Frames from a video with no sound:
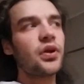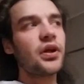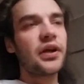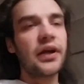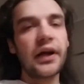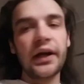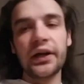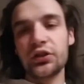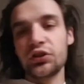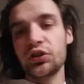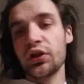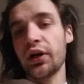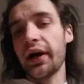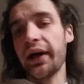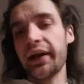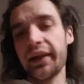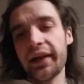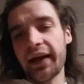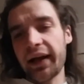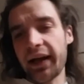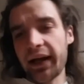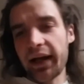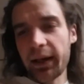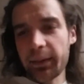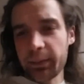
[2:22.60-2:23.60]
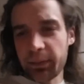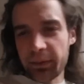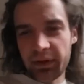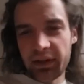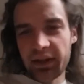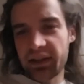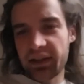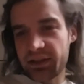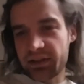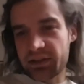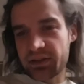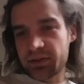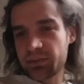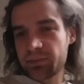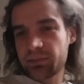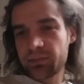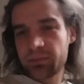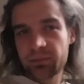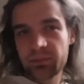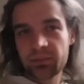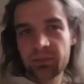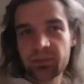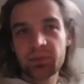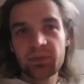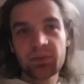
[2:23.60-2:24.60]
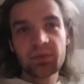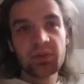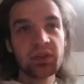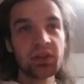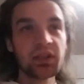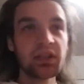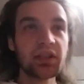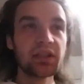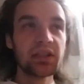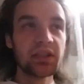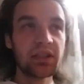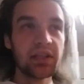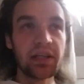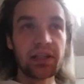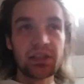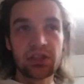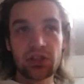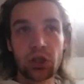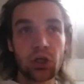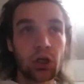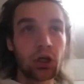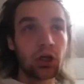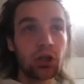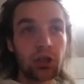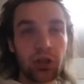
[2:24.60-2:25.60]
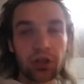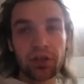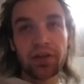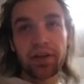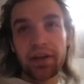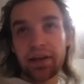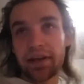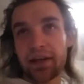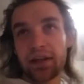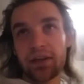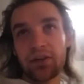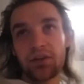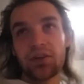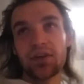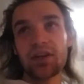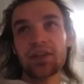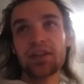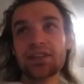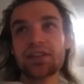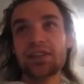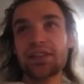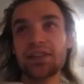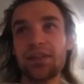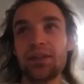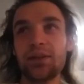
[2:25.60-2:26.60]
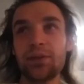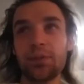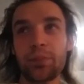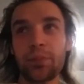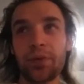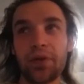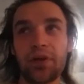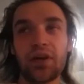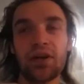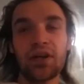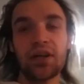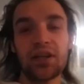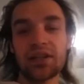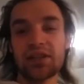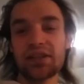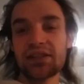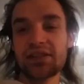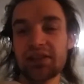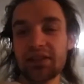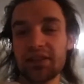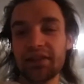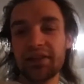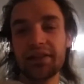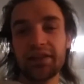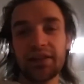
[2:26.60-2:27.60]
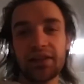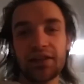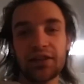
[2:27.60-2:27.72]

I try that every year. It's harder than it looks, to be honest.